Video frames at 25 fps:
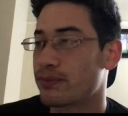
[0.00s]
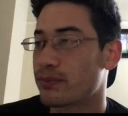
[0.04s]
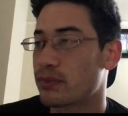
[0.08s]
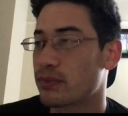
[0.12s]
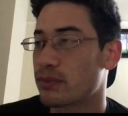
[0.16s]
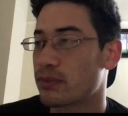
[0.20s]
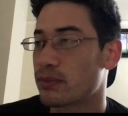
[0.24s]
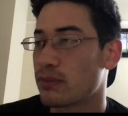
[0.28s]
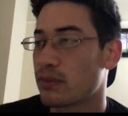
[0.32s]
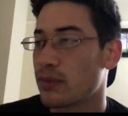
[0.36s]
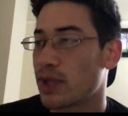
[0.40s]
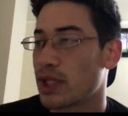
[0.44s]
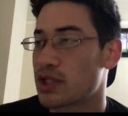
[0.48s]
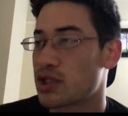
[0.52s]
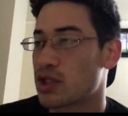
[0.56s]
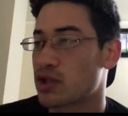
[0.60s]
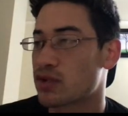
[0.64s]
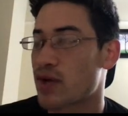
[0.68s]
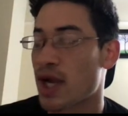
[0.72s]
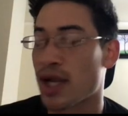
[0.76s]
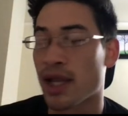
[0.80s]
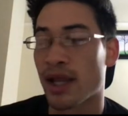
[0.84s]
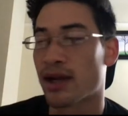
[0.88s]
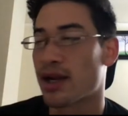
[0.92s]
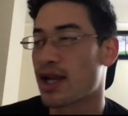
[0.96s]
let's just
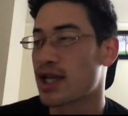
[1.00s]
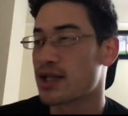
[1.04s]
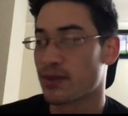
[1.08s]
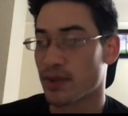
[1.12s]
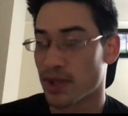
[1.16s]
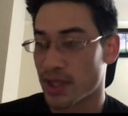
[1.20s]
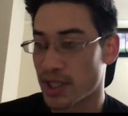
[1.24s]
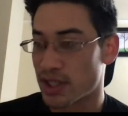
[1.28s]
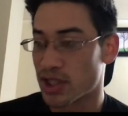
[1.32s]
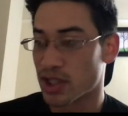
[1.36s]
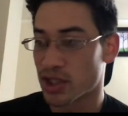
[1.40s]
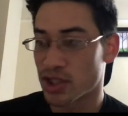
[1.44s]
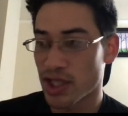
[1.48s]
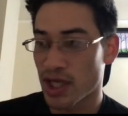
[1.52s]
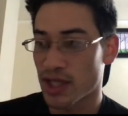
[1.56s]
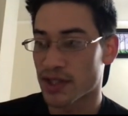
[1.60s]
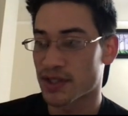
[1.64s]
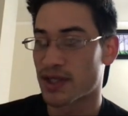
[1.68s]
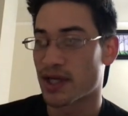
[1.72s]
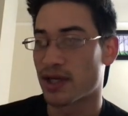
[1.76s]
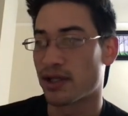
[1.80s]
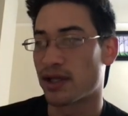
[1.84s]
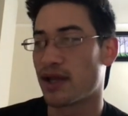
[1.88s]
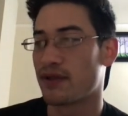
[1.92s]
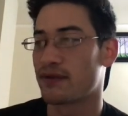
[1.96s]
recognize we're teaching chess,
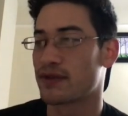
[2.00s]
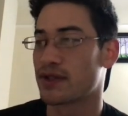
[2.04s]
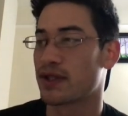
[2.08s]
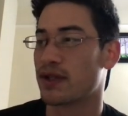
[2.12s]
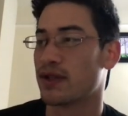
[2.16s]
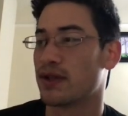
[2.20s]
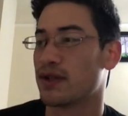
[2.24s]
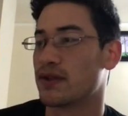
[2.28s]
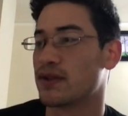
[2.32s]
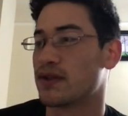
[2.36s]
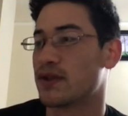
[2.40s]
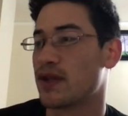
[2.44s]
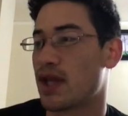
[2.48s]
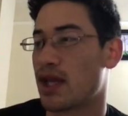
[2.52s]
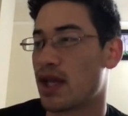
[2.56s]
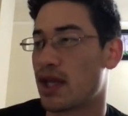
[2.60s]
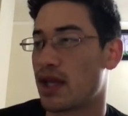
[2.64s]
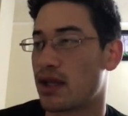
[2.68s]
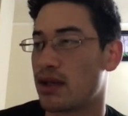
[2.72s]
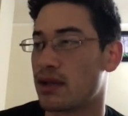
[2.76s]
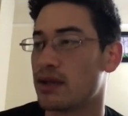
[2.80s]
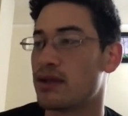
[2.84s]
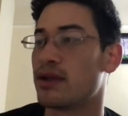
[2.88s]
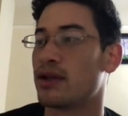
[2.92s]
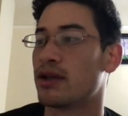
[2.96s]
not life skills,
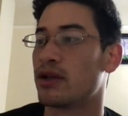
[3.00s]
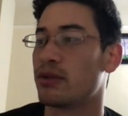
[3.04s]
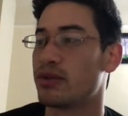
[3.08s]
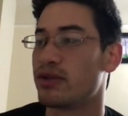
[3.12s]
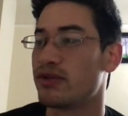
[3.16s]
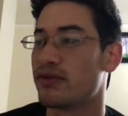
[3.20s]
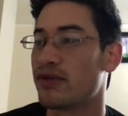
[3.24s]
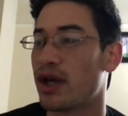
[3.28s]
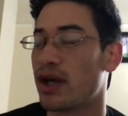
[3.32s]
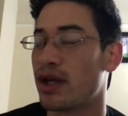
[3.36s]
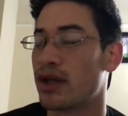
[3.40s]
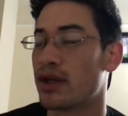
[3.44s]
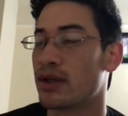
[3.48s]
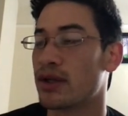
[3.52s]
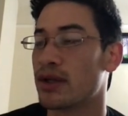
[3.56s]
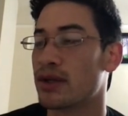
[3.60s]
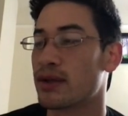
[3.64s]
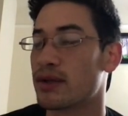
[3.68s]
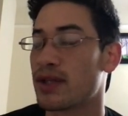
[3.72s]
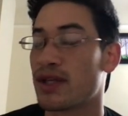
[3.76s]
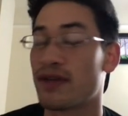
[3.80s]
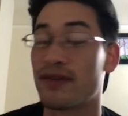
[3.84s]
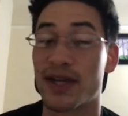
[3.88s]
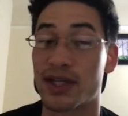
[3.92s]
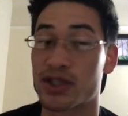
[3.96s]
and it'll be fun.
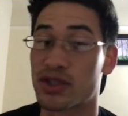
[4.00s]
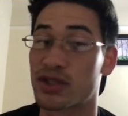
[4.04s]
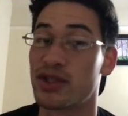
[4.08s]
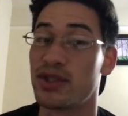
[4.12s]
Eventually you